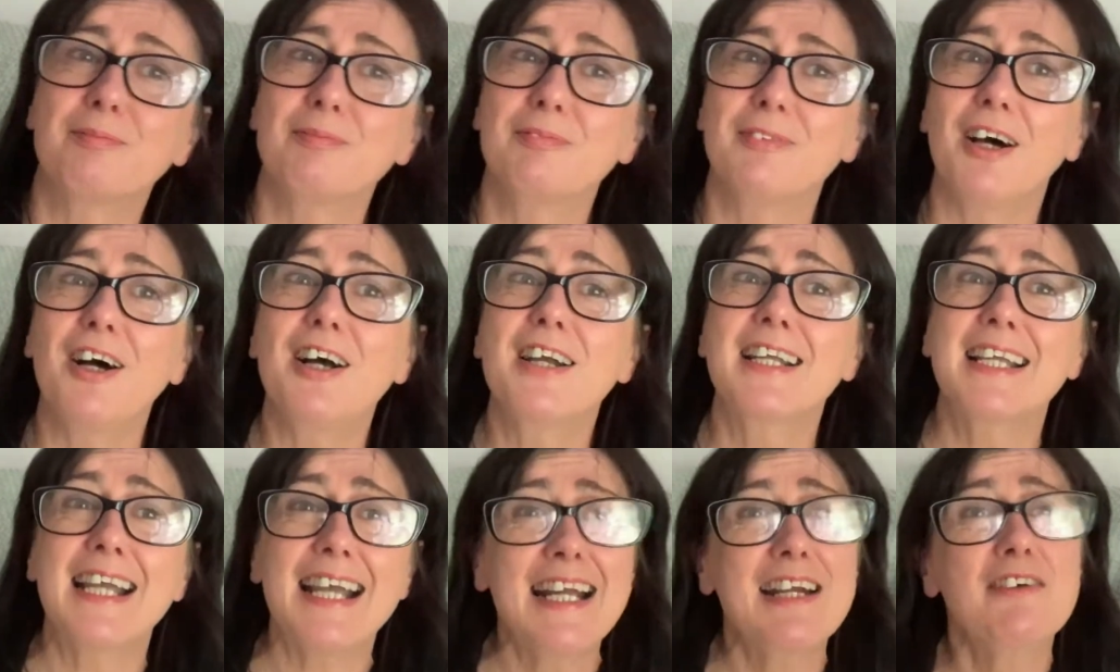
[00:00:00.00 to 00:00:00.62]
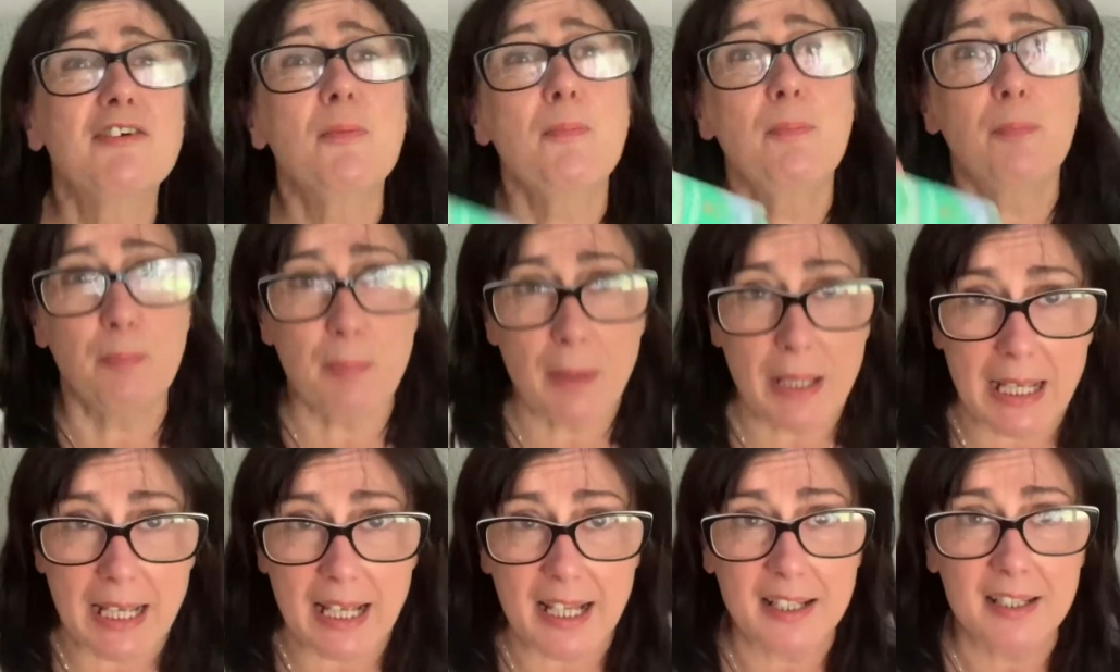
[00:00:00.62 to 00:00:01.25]
I care a
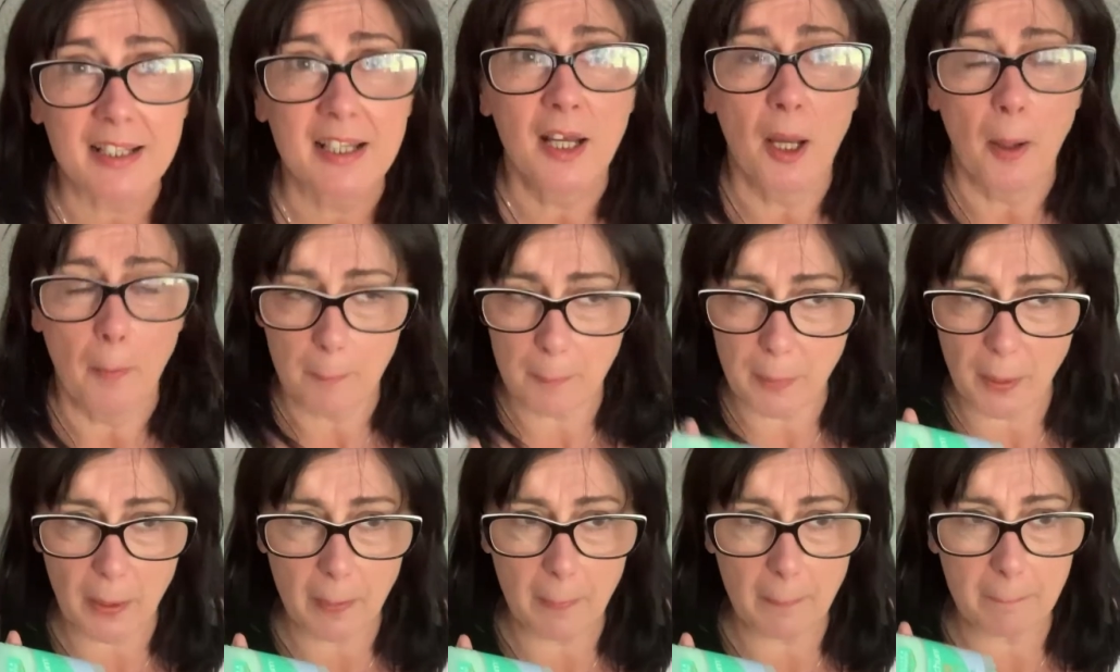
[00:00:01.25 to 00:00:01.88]
bit, but